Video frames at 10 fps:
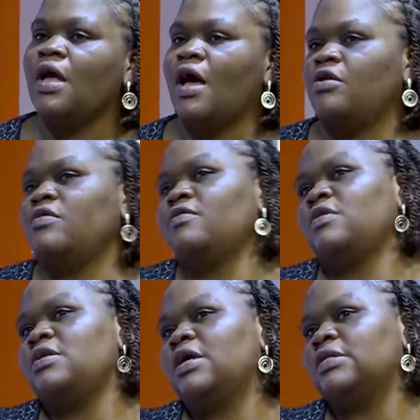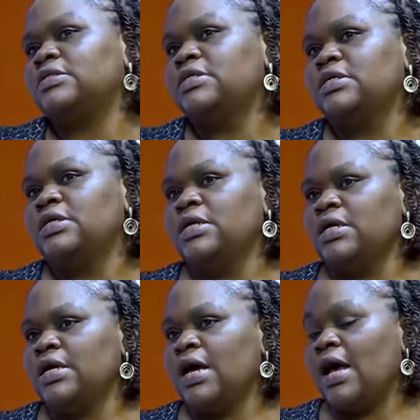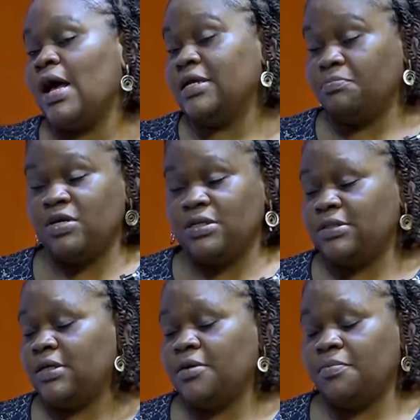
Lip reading: Another thing that has made it